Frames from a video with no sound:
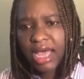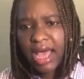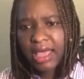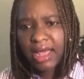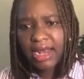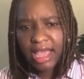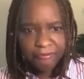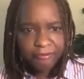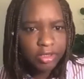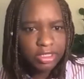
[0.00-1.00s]
Life
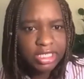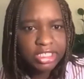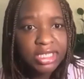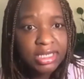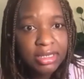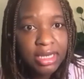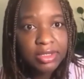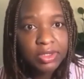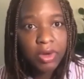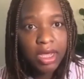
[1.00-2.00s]
Foundation
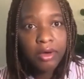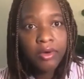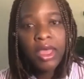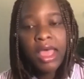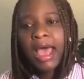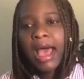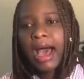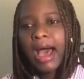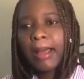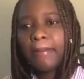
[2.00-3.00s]
as well,
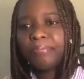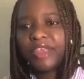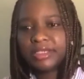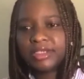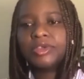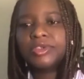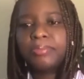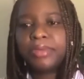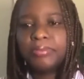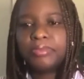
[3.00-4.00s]
has also
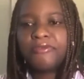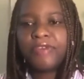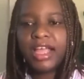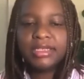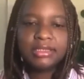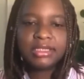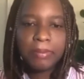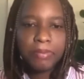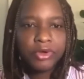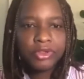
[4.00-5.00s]
been providing
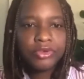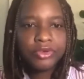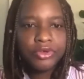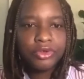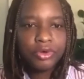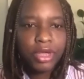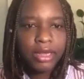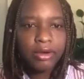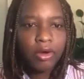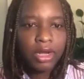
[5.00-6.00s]
support through an
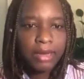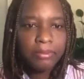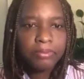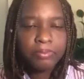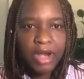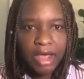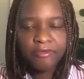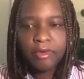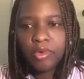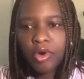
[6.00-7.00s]
online
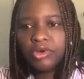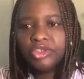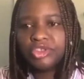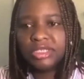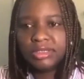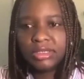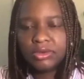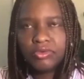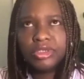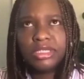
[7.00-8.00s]
platform called
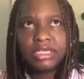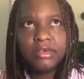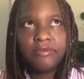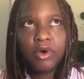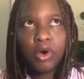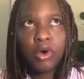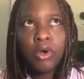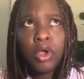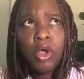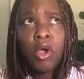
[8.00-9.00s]
Rezivo
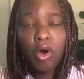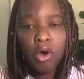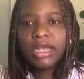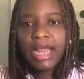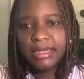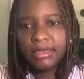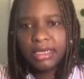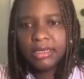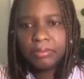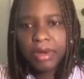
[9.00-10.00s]
Online
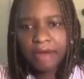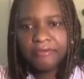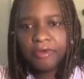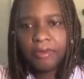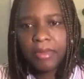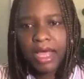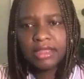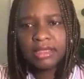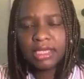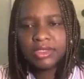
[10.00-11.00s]
Learning Platform. I
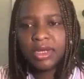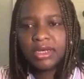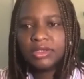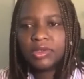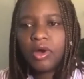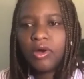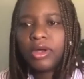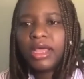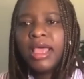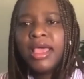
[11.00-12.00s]
think that's what it's called.
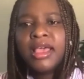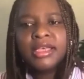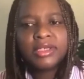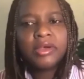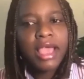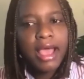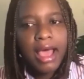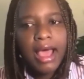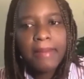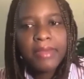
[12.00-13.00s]
So yeah,
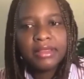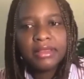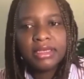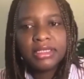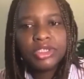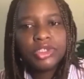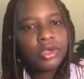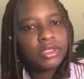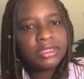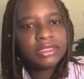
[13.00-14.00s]
I mean, this
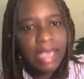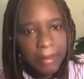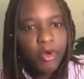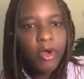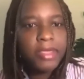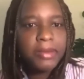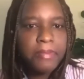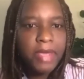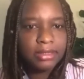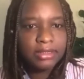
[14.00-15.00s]
shows some
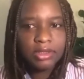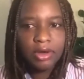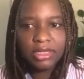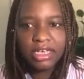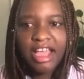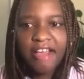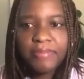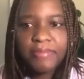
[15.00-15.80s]
commitment on the government